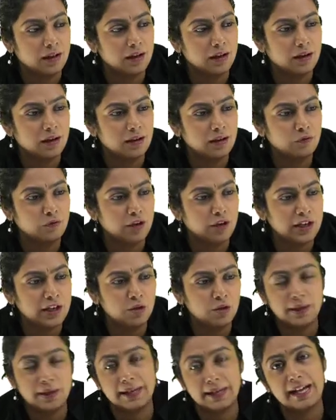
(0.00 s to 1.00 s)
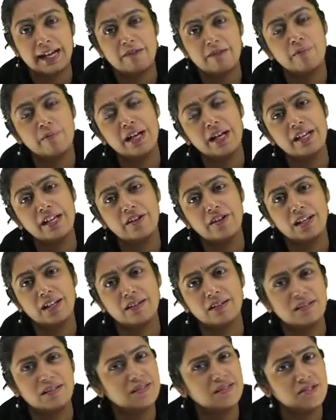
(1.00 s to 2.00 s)
Uh, why do I have
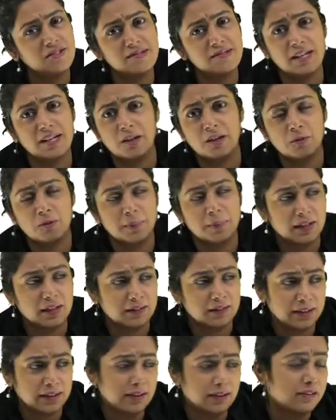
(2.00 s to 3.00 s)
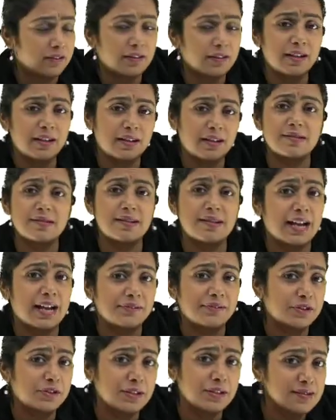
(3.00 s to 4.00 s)
migraine? It's just idiopathic. It really doesn't
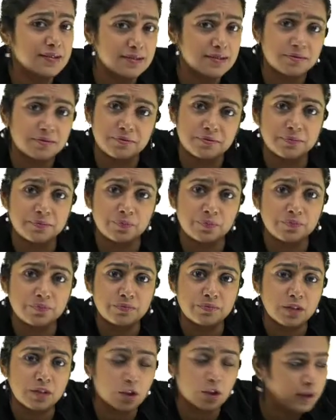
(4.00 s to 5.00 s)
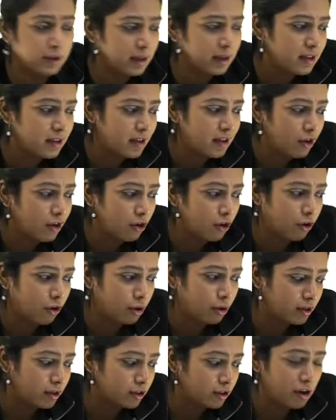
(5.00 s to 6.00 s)
have a reason. Okay?
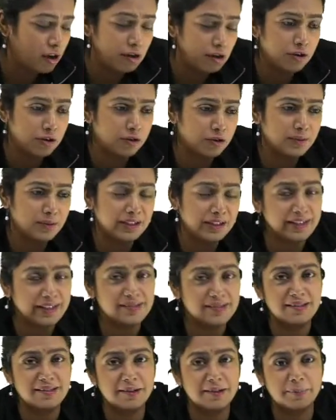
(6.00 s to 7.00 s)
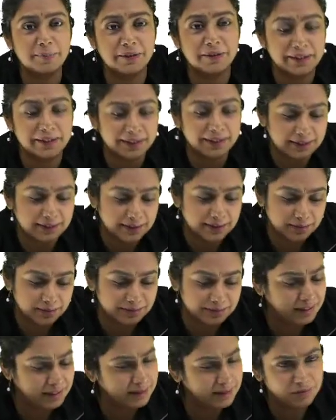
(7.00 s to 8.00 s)
Or a chondromalacia patella.
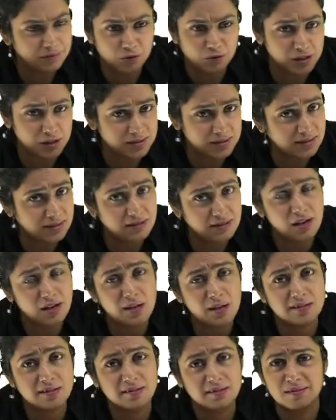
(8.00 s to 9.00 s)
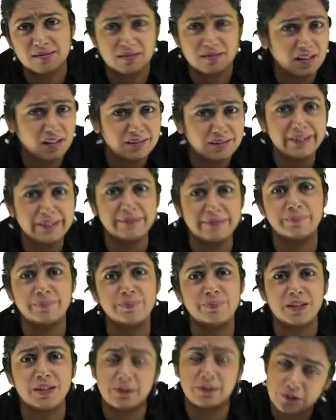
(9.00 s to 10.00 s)
What is the cause? Nothing.
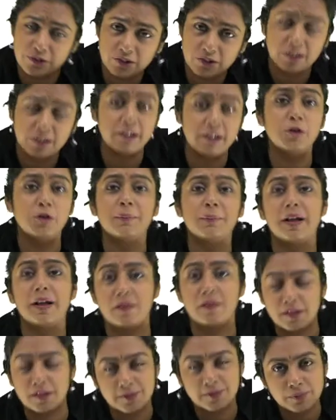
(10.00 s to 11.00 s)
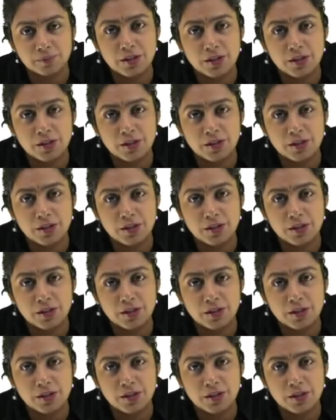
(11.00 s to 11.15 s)
It's just idiopathic.